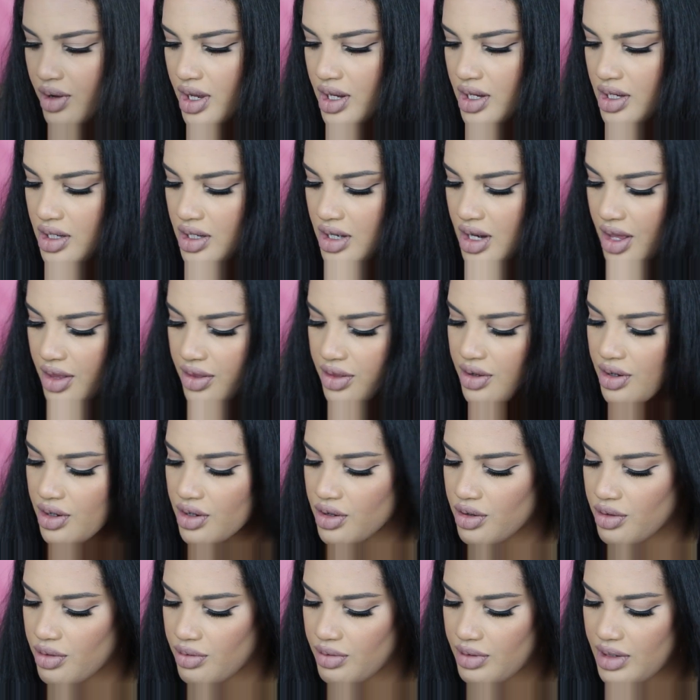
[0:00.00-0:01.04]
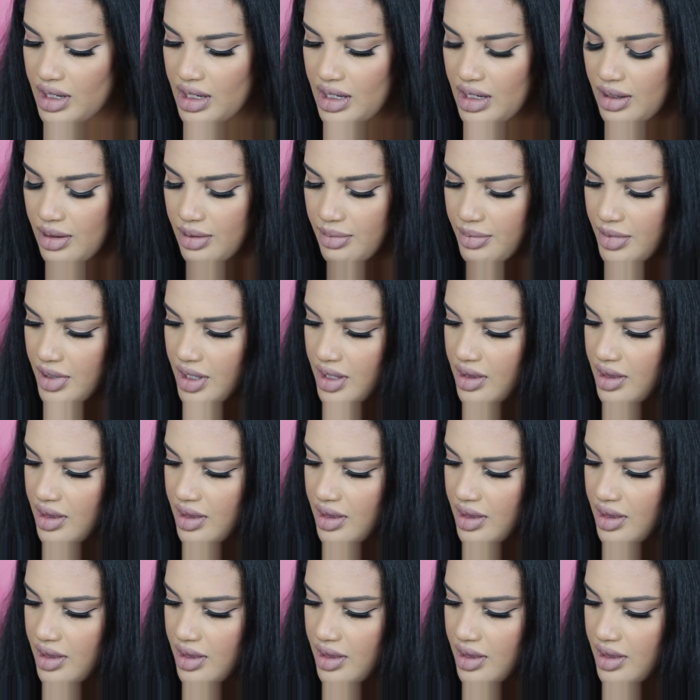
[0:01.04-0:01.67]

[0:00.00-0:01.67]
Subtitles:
another cream